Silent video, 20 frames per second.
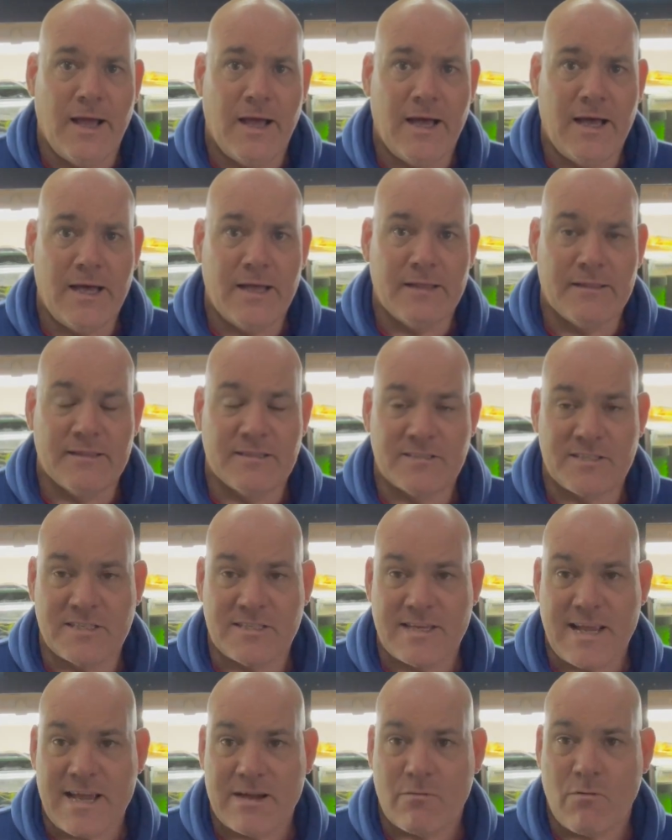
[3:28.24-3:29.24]
the Ziss
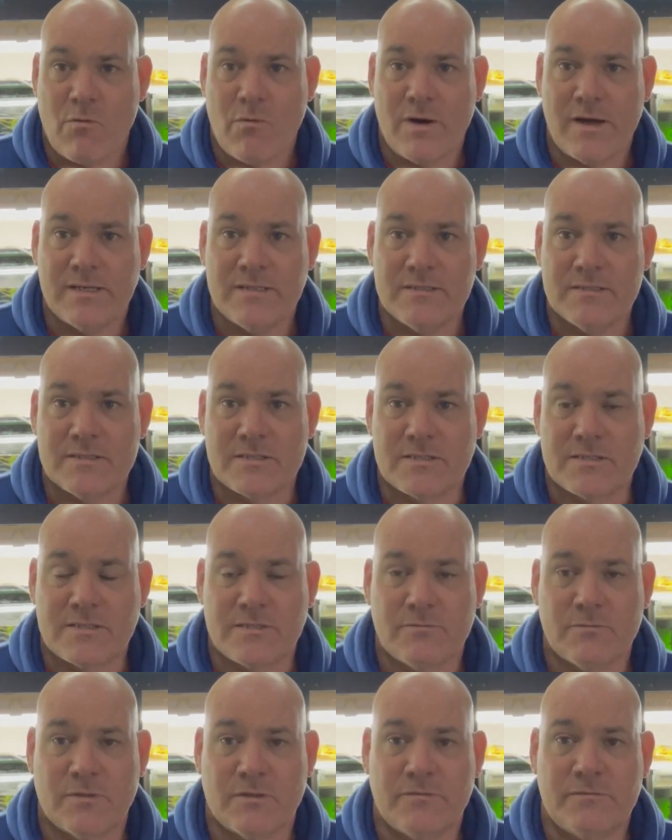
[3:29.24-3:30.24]
Aqua ones, when I
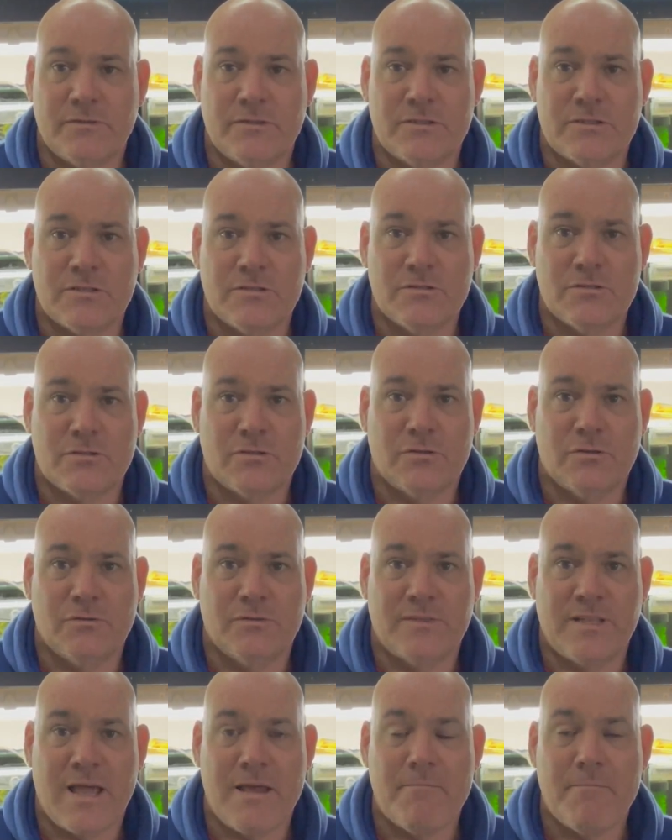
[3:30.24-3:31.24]
first installed
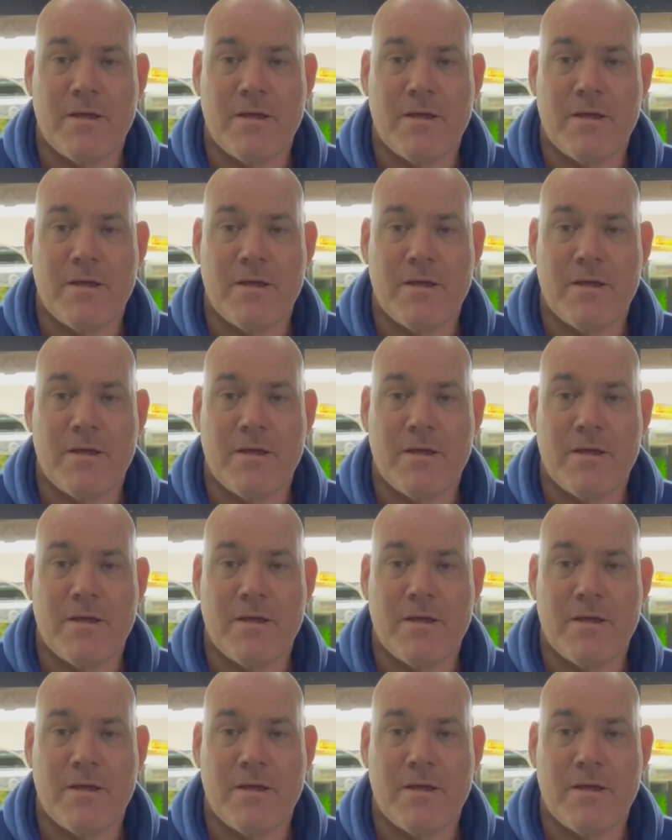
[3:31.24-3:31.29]
them,